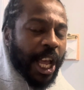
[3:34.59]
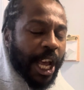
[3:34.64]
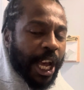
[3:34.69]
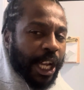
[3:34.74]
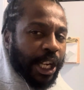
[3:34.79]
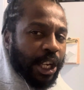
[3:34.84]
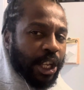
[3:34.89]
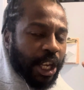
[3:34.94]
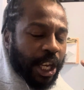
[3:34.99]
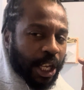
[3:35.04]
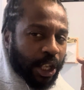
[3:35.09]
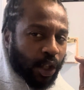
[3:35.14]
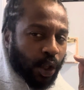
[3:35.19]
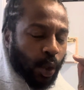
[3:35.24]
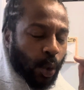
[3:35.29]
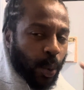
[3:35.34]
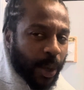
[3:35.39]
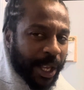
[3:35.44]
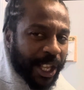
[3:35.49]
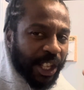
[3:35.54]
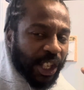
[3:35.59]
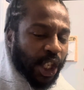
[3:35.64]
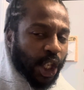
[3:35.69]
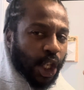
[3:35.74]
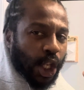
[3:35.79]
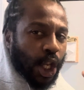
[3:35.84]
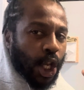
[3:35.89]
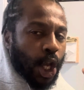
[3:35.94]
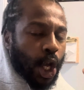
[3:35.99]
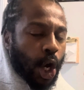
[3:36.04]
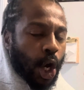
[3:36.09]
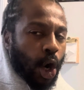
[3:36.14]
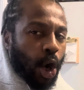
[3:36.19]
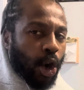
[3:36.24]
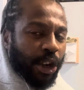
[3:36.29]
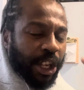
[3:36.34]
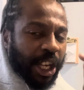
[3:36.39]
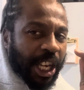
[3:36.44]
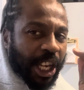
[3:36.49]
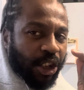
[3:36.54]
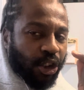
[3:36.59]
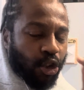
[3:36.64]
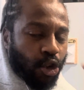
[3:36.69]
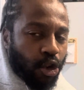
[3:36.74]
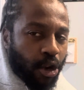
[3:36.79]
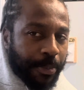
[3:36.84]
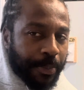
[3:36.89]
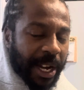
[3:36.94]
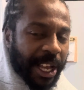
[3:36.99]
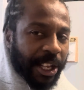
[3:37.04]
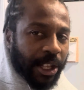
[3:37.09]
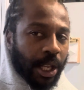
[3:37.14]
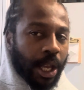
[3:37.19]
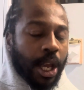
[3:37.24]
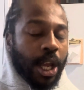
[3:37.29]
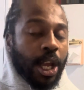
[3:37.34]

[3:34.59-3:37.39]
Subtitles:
and you get twins or you get triplet,